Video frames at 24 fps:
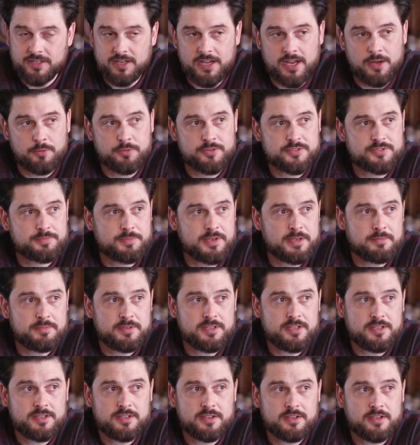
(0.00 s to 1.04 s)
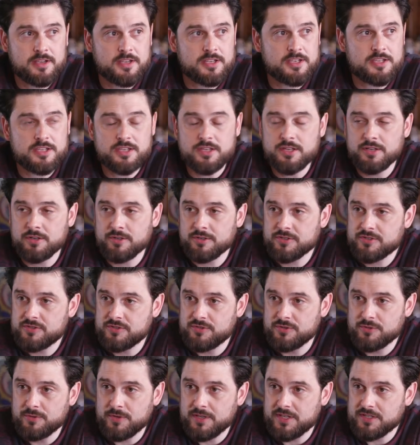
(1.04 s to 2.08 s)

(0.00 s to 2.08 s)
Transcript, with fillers: I was maybe a year or two